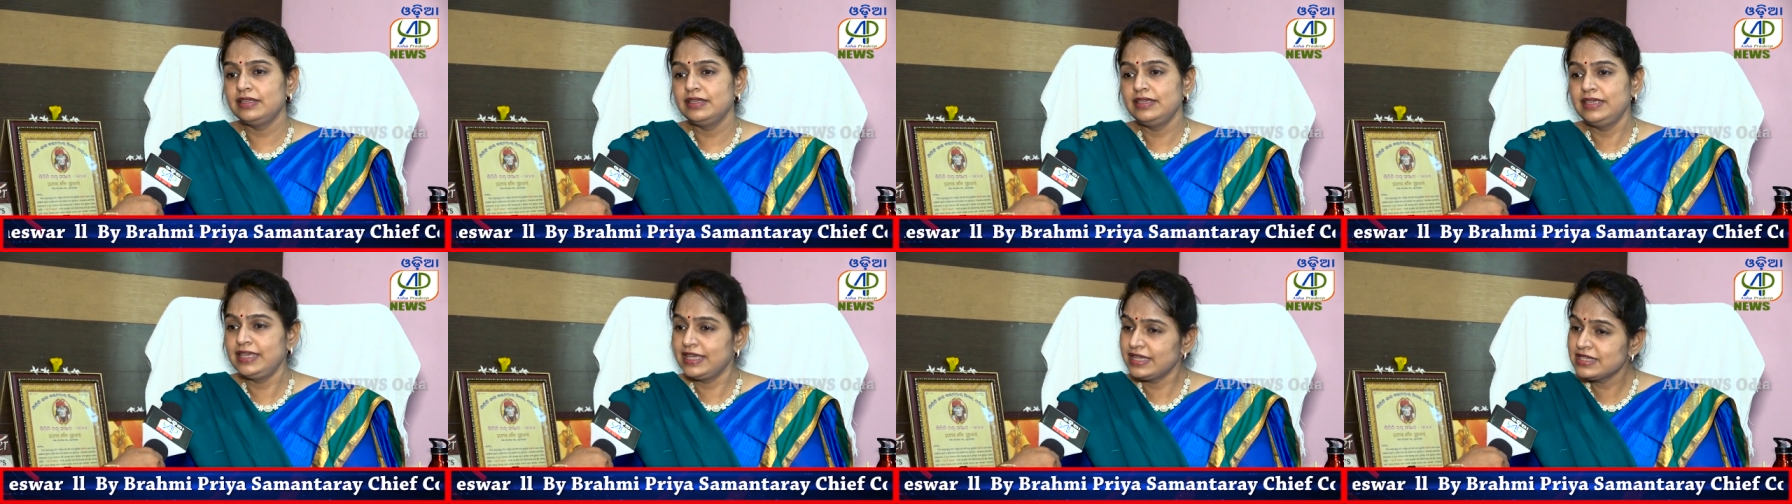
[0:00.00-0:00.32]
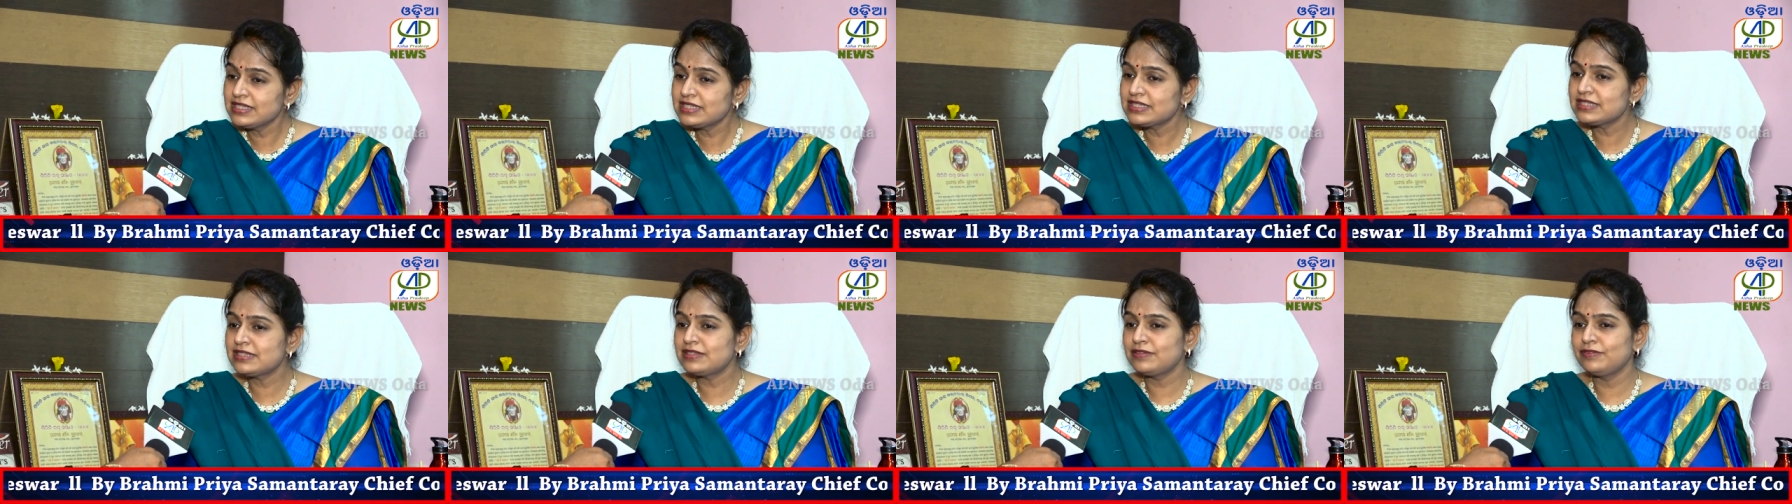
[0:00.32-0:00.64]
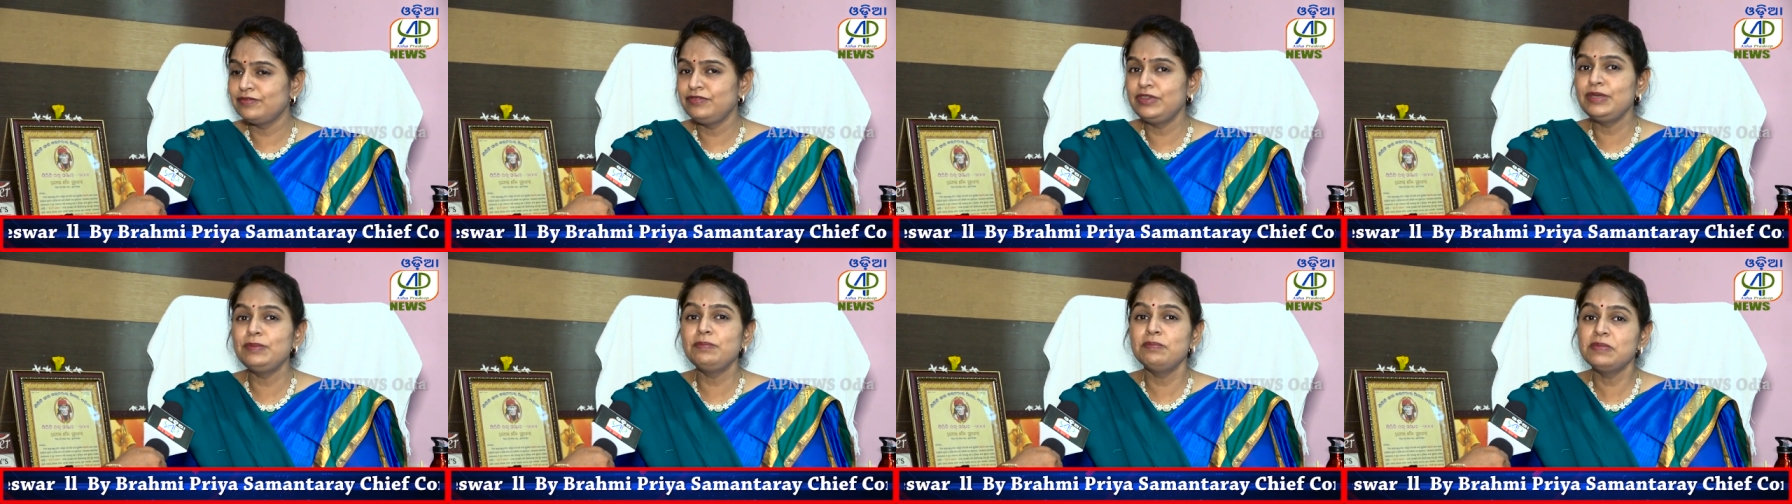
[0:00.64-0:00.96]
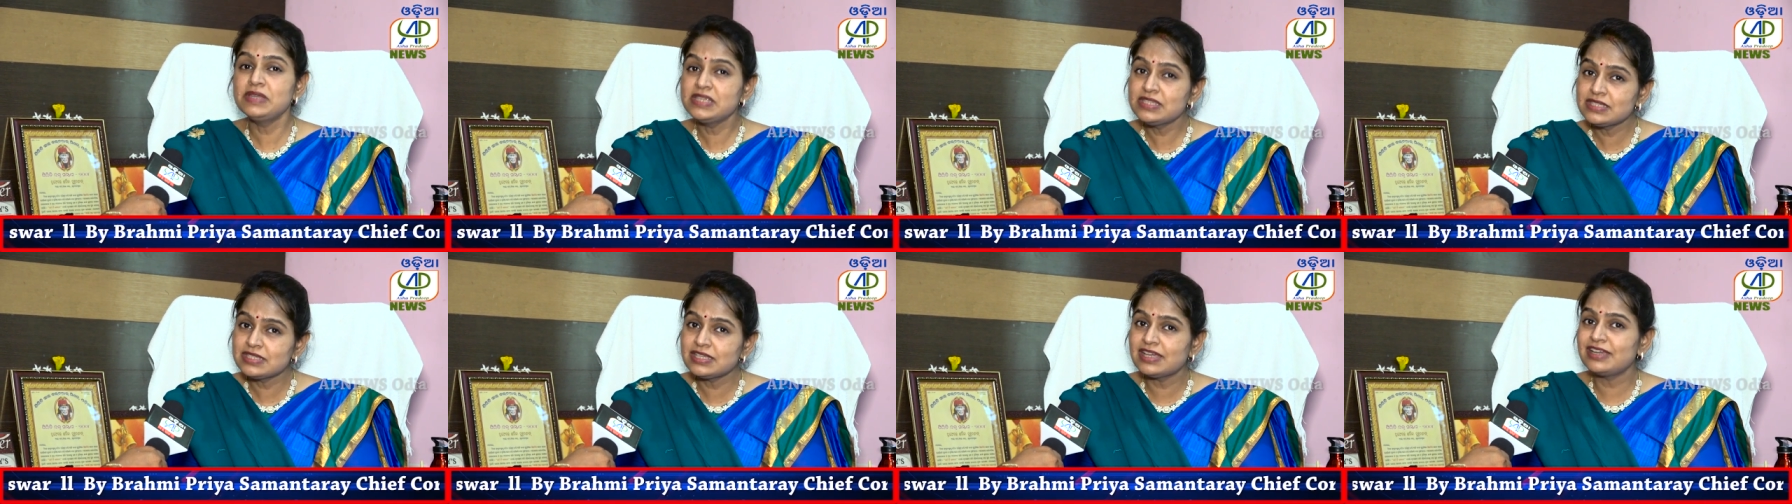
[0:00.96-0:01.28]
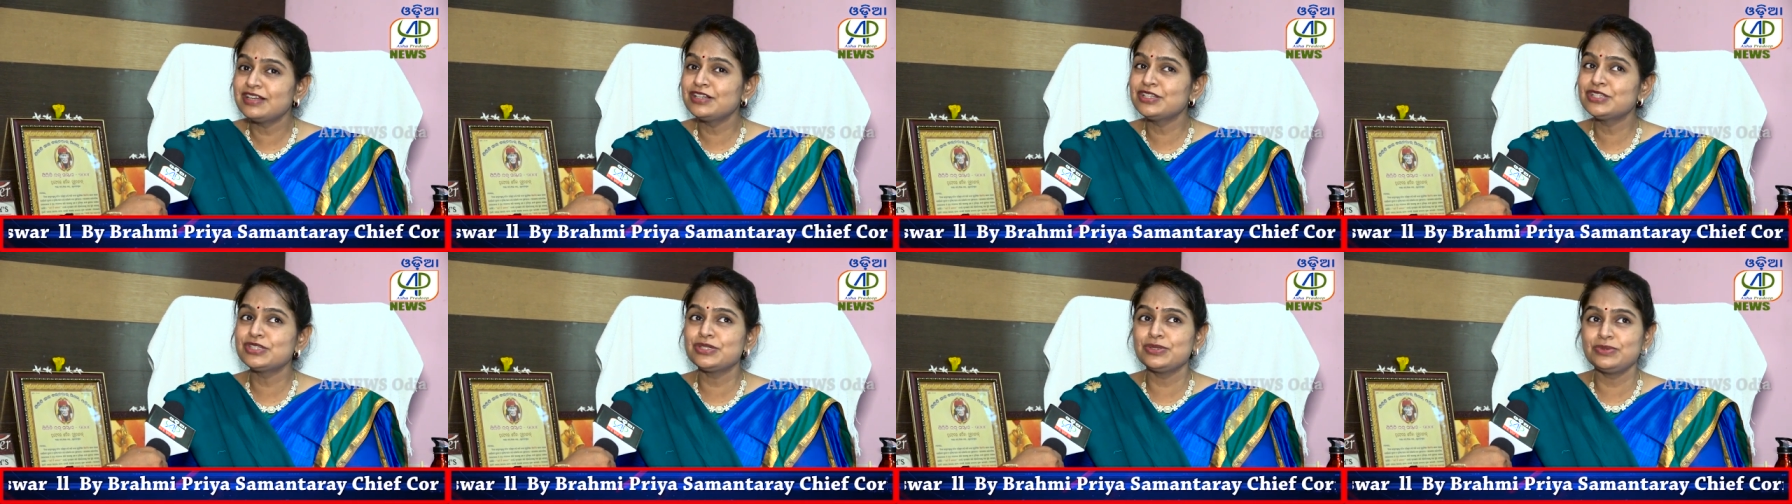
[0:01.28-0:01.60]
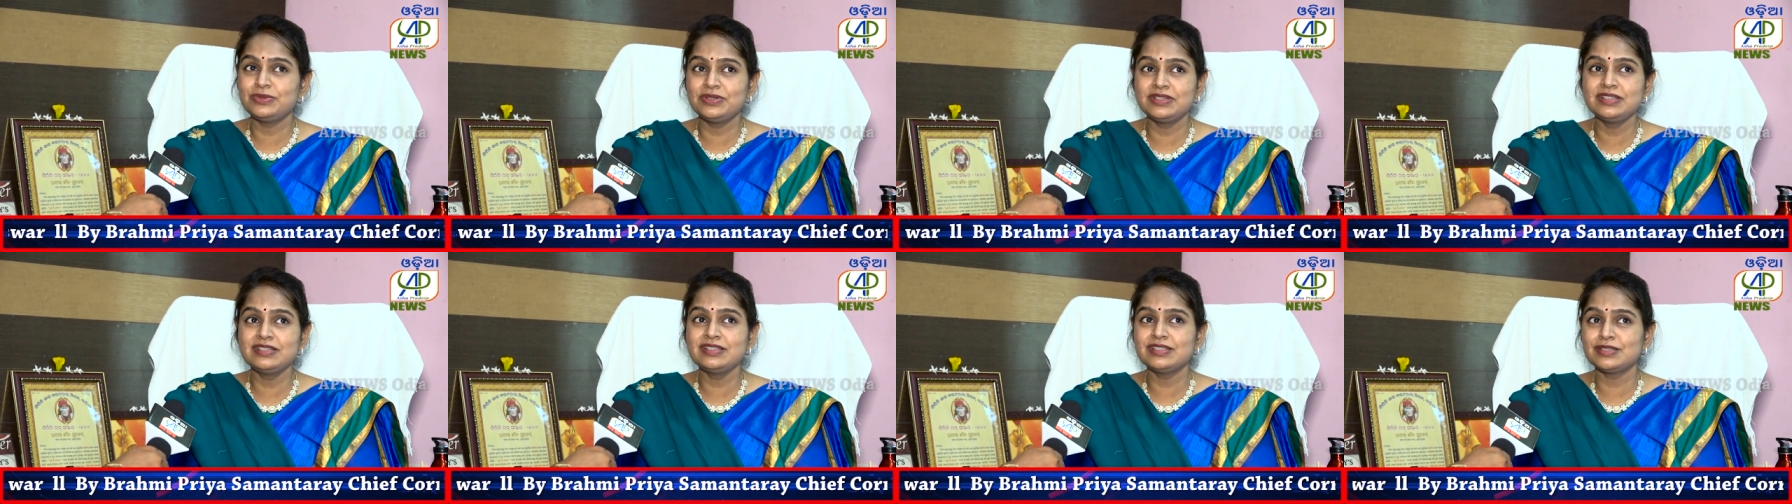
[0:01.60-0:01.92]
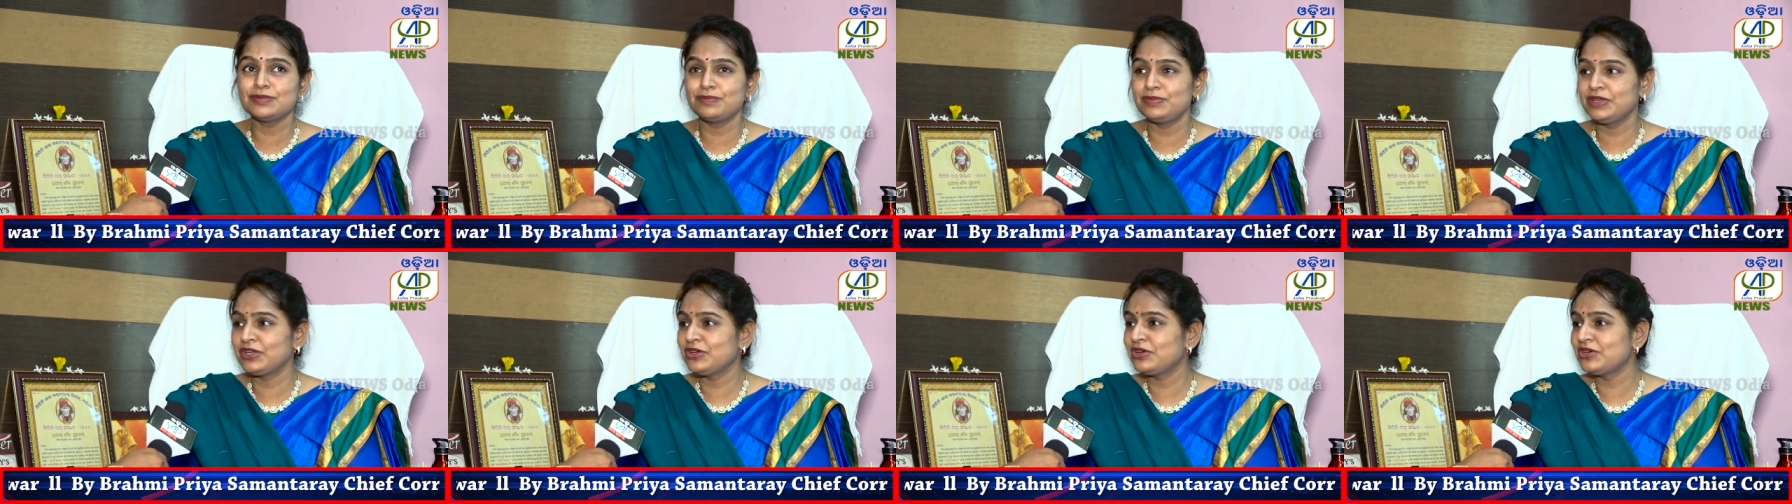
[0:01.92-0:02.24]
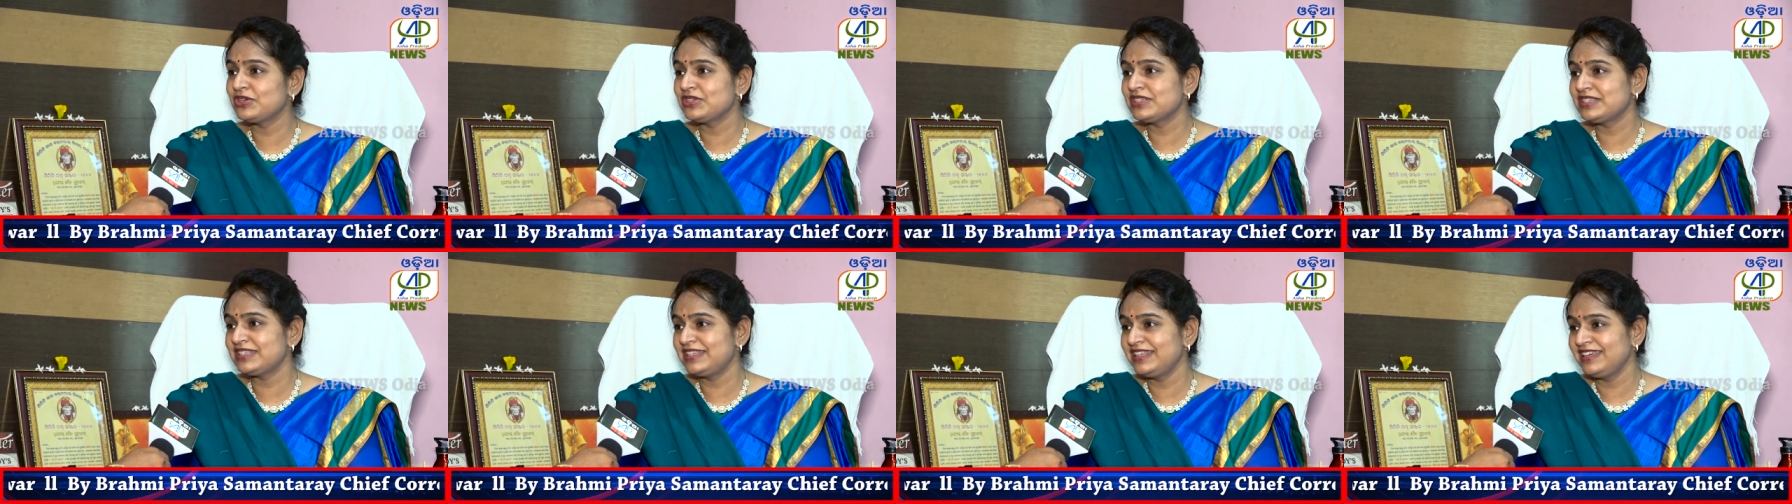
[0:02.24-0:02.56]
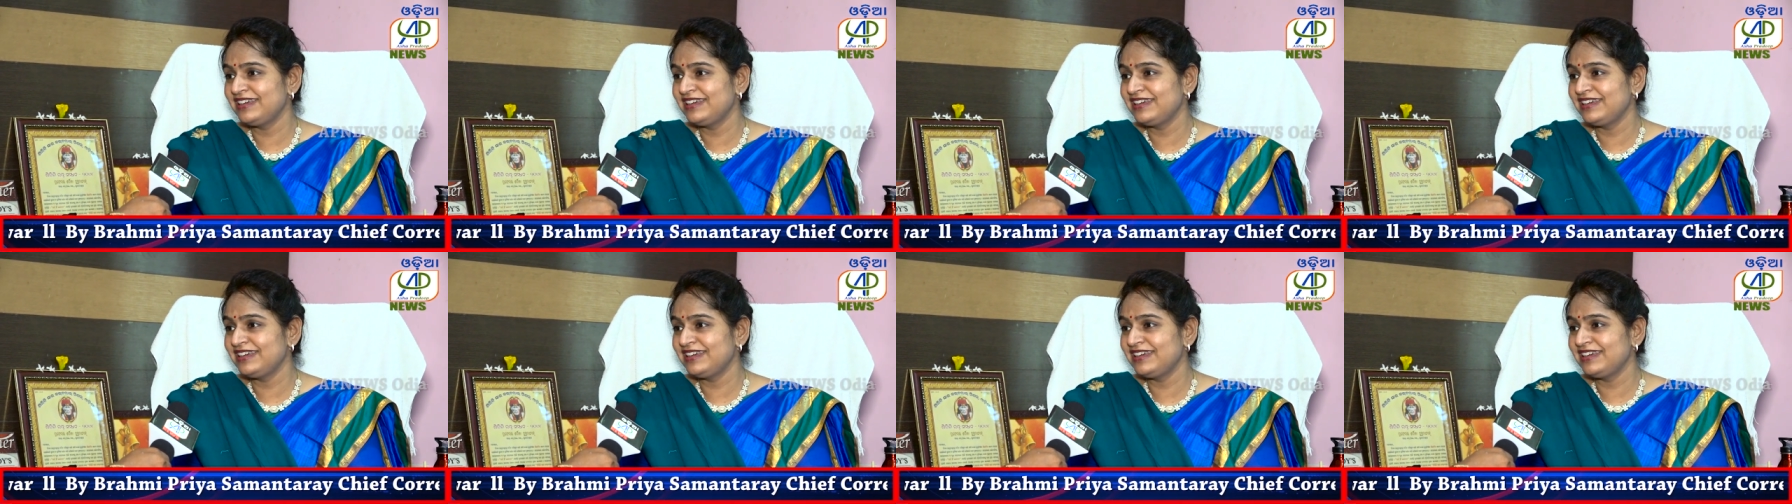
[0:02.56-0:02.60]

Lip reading: Yes, we miss our students because